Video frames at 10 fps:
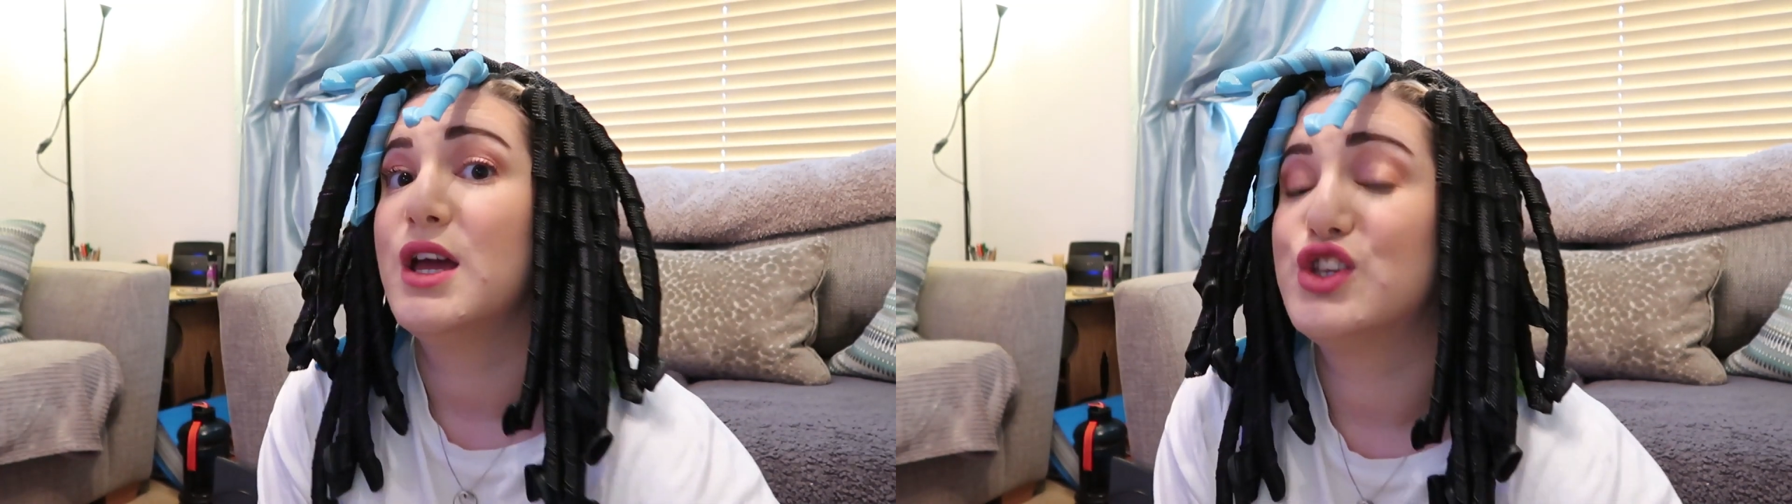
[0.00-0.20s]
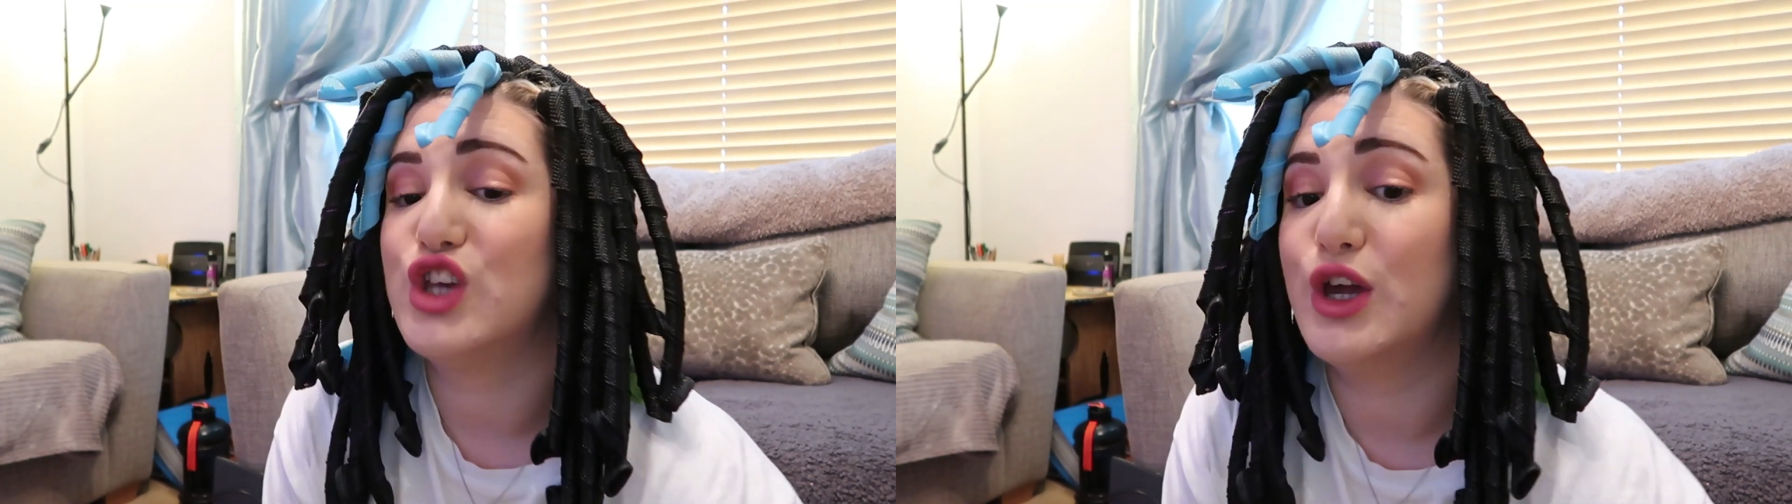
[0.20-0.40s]

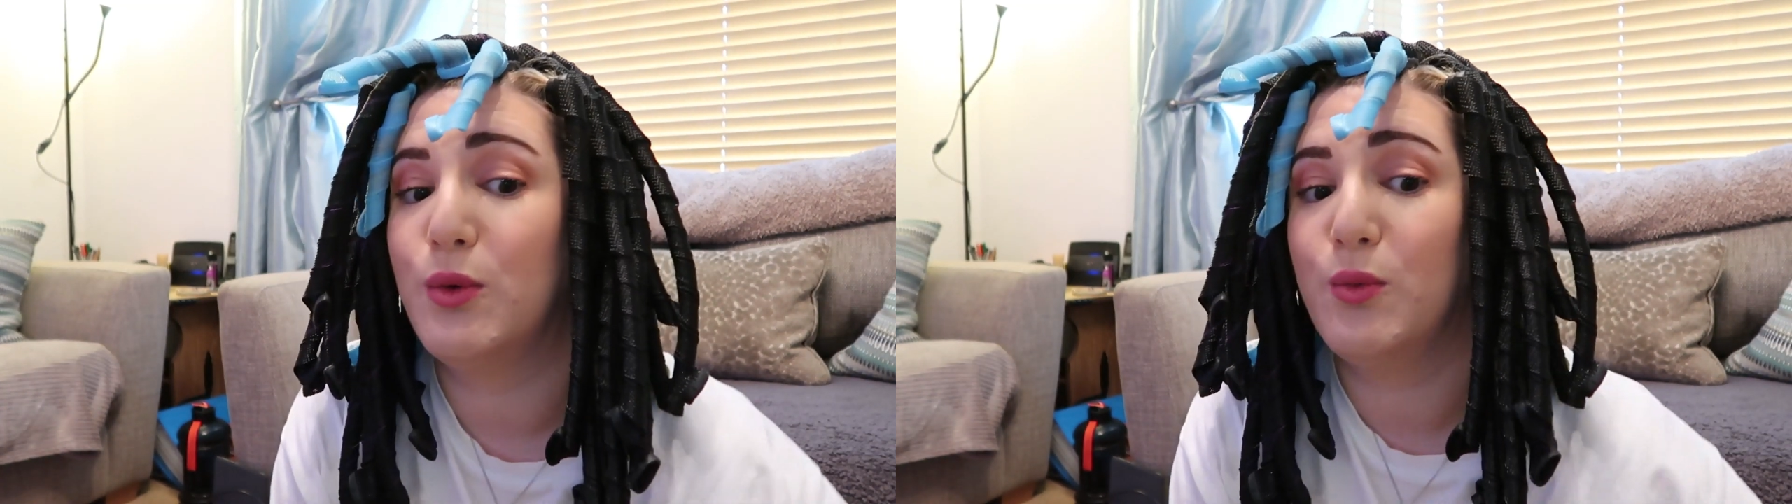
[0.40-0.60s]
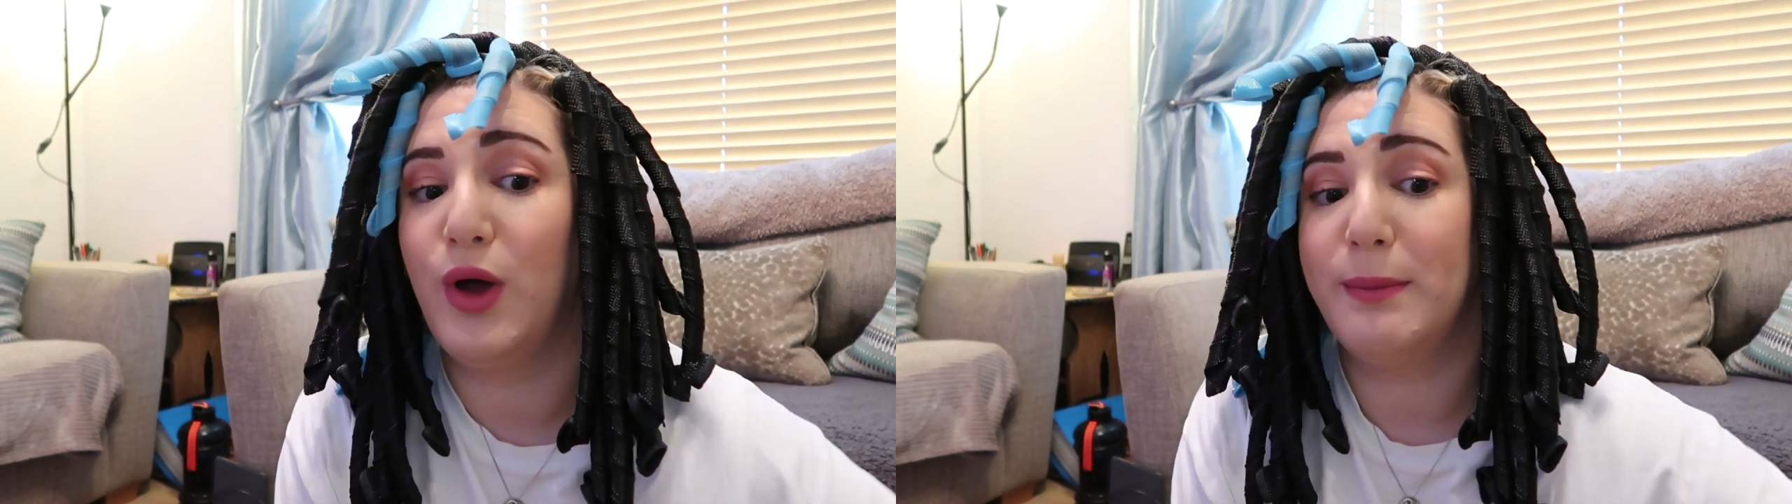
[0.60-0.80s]

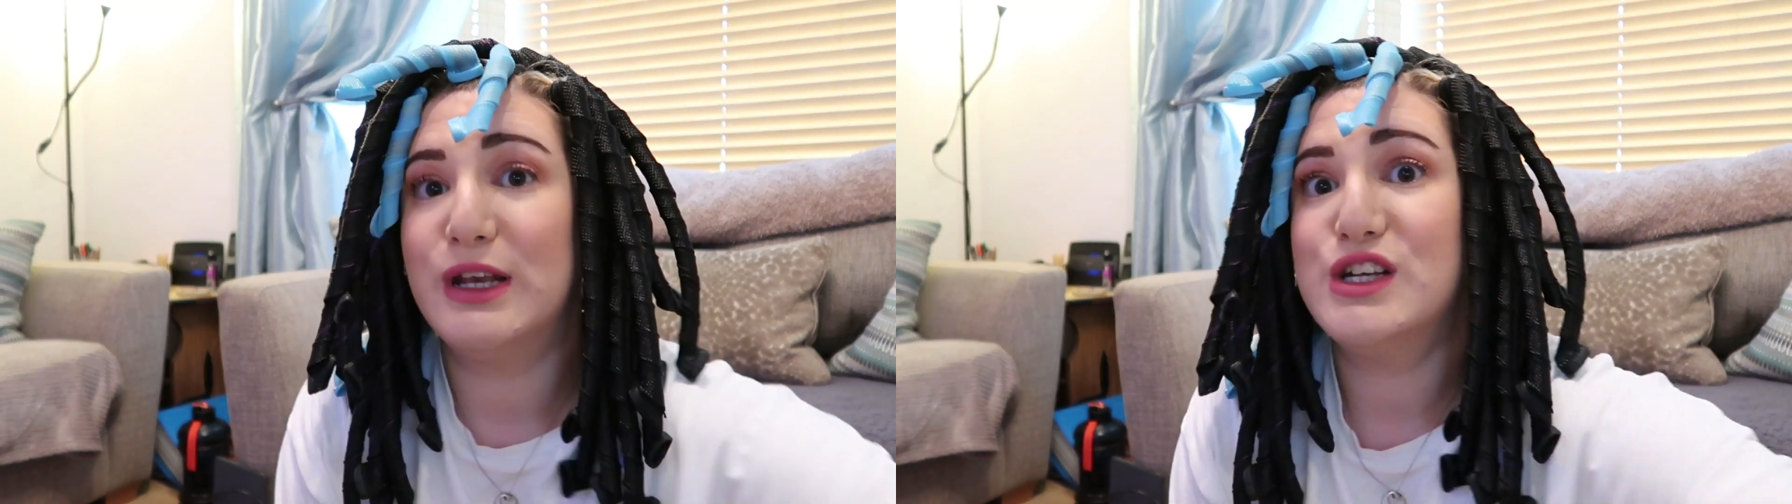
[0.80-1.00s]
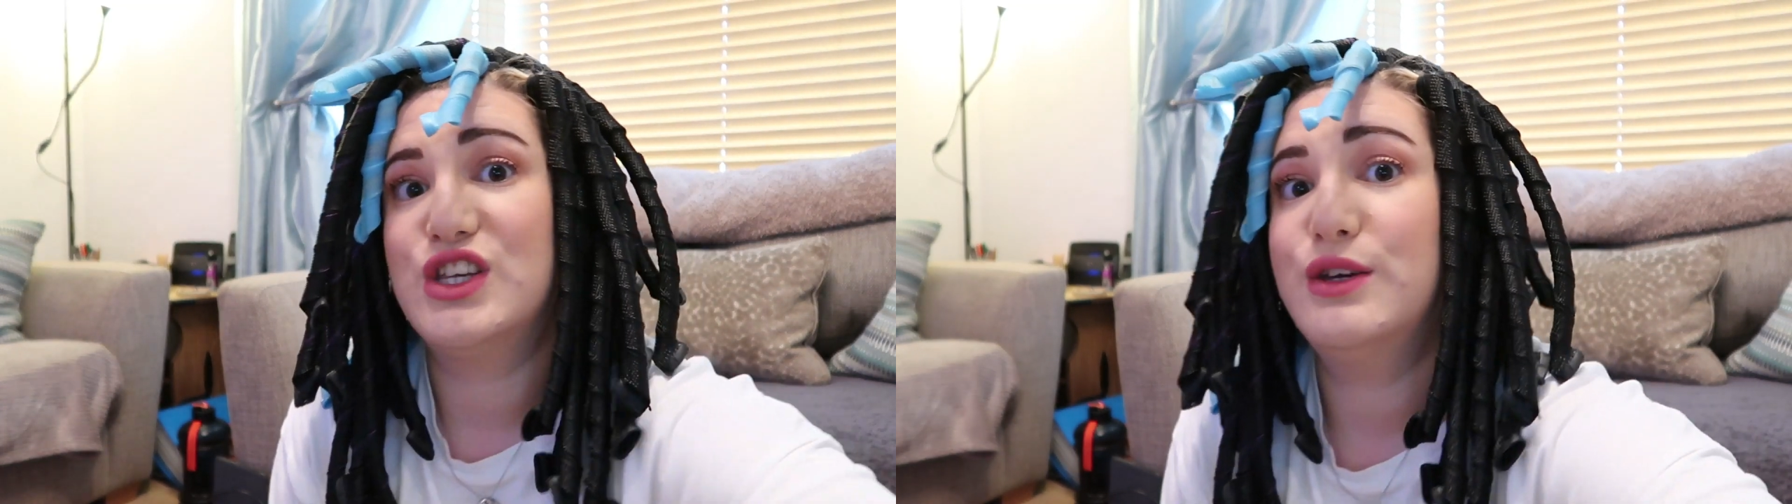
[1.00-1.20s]
So what I'm
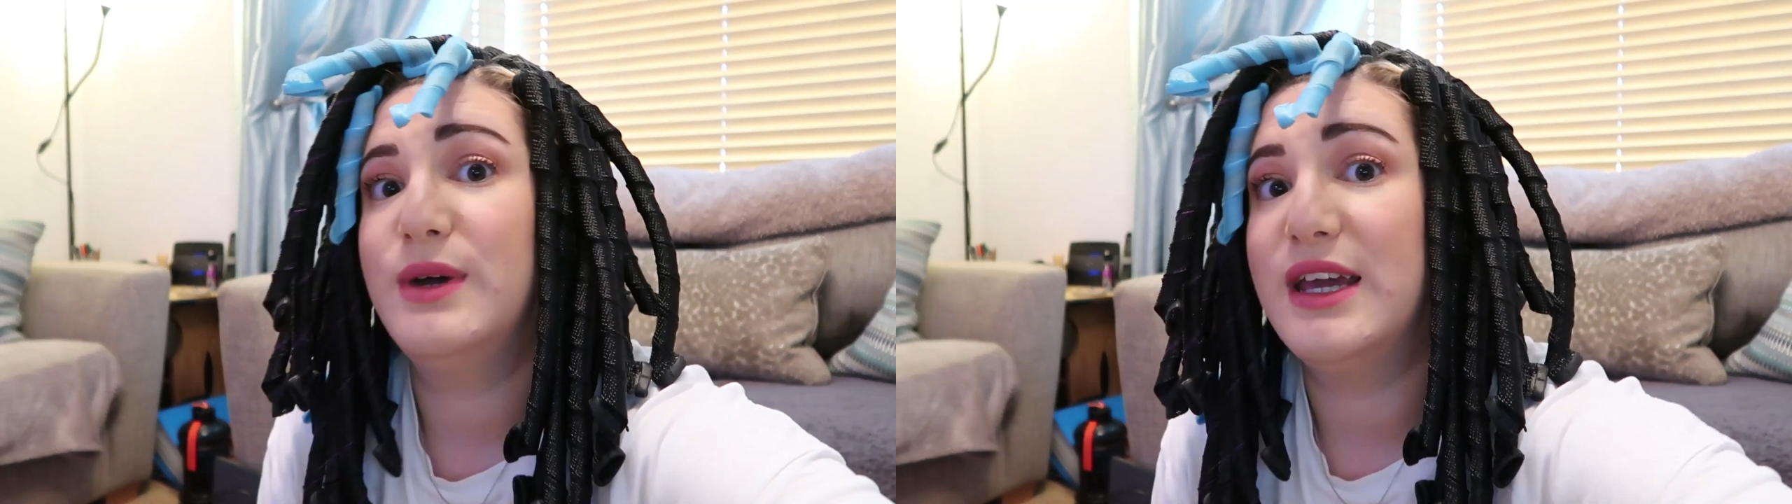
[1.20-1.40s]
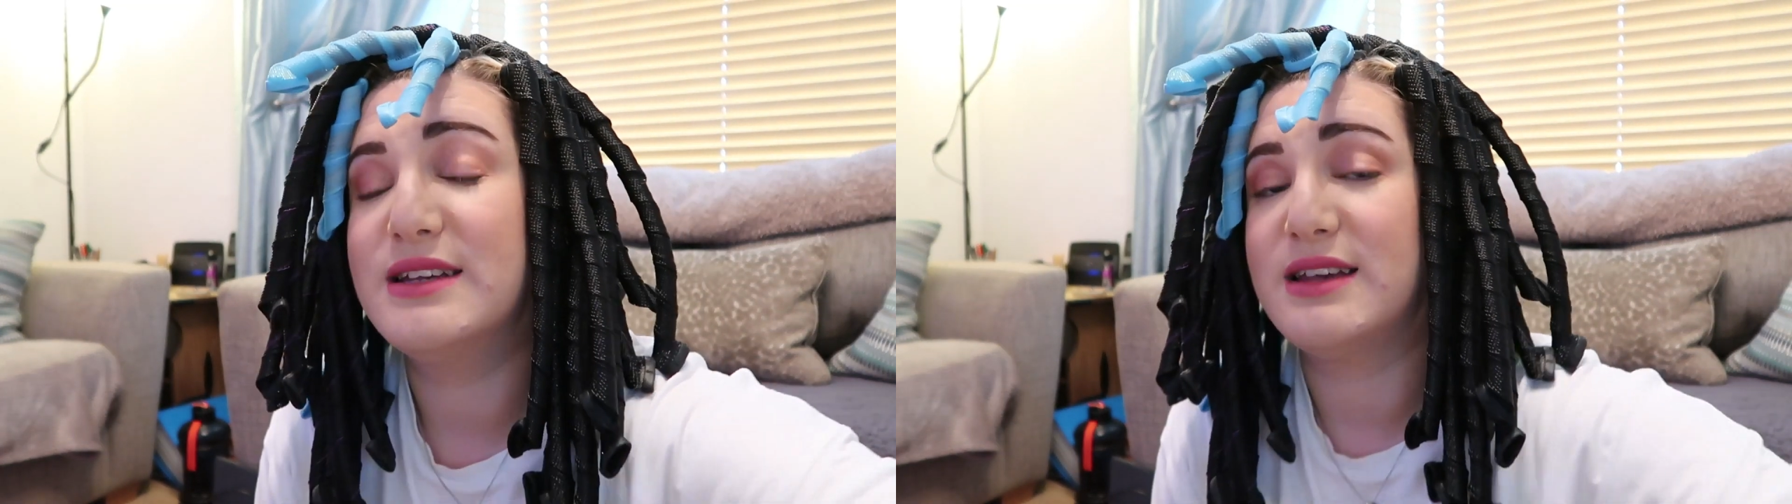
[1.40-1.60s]
going to
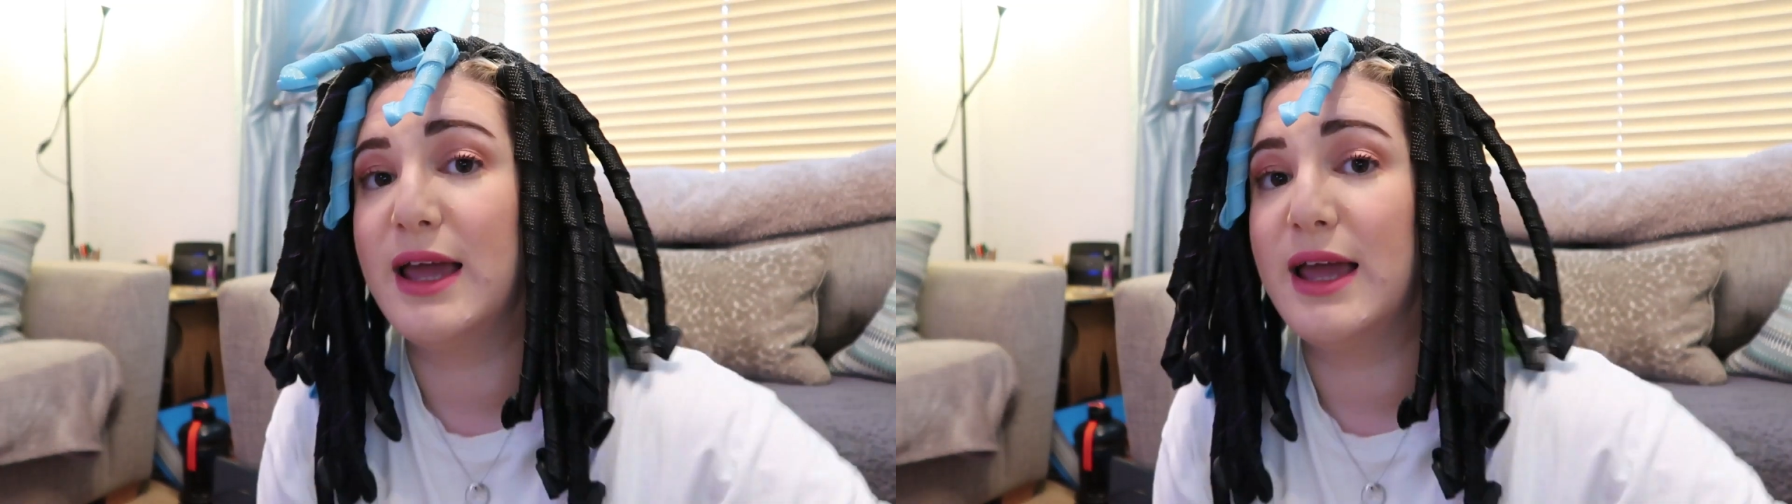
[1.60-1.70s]
do is